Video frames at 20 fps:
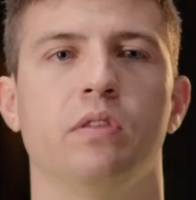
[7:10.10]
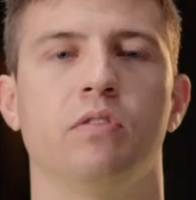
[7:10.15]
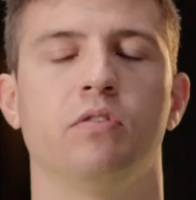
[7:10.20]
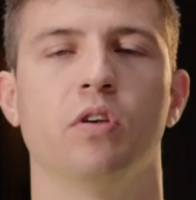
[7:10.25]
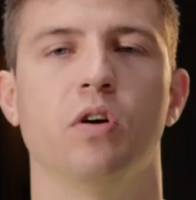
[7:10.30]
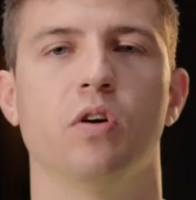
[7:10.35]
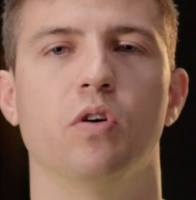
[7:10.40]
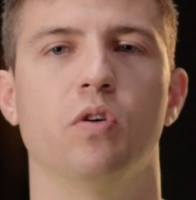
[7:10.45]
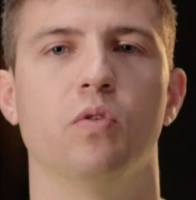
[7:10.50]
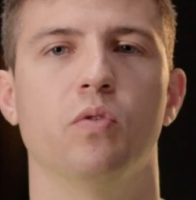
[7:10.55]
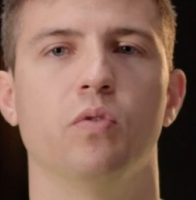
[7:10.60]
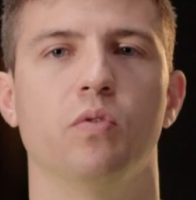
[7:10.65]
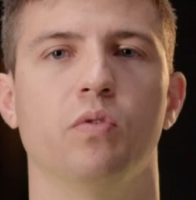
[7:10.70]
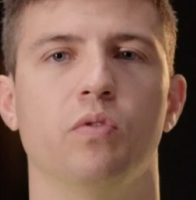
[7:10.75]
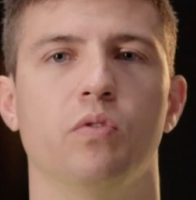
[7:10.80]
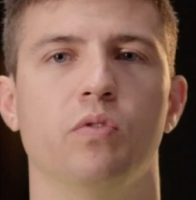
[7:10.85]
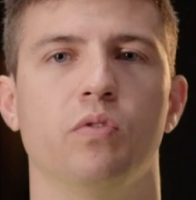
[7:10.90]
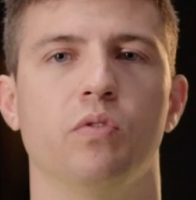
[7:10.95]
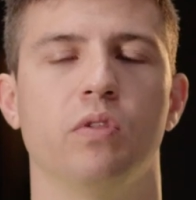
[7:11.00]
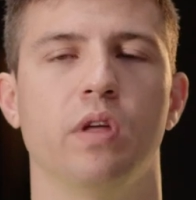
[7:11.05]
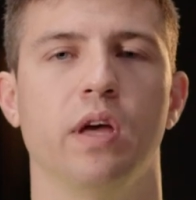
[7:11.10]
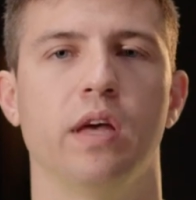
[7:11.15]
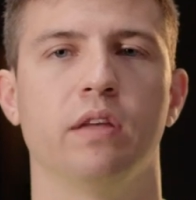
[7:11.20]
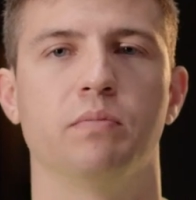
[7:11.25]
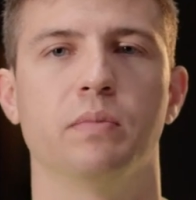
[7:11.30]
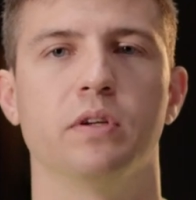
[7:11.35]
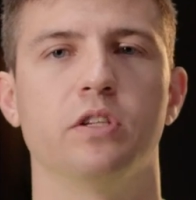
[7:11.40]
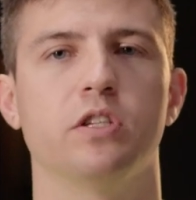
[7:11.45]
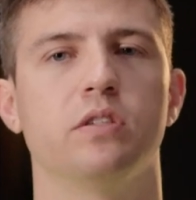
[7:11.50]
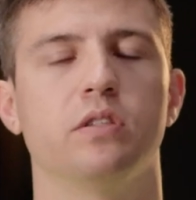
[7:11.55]
So
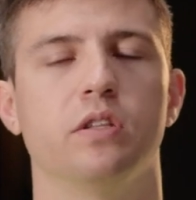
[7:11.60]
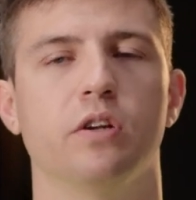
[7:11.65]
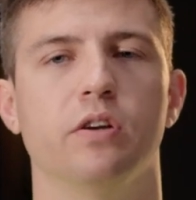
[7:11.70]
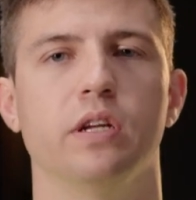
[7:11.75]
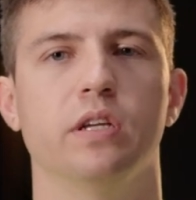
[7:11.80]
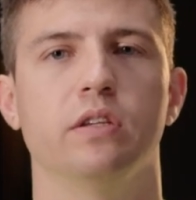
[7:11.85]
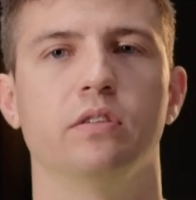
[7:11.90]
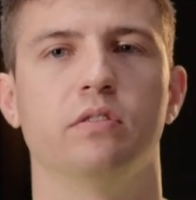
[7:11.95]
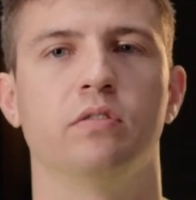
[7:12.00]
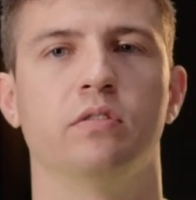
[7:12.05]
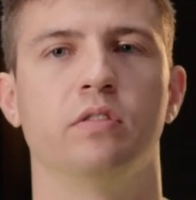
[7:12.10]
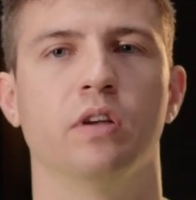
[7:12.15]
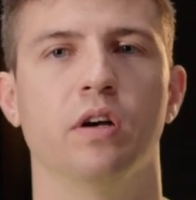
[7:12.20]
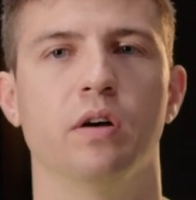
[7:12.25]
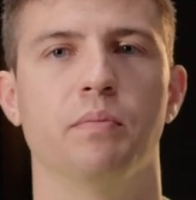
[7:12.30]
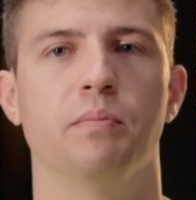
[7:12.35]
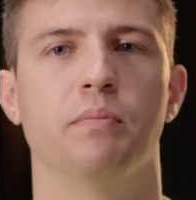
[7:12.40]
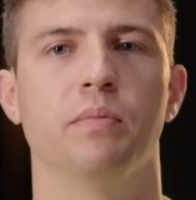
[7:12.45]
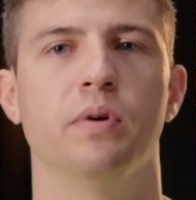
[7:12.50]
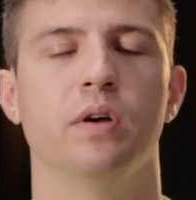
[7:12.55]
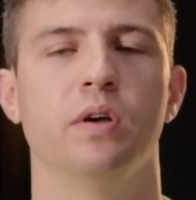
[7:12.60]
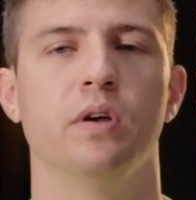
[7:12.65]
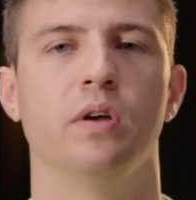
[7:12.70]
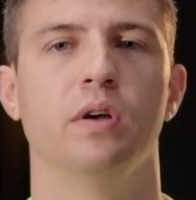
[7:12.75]
as much as there is some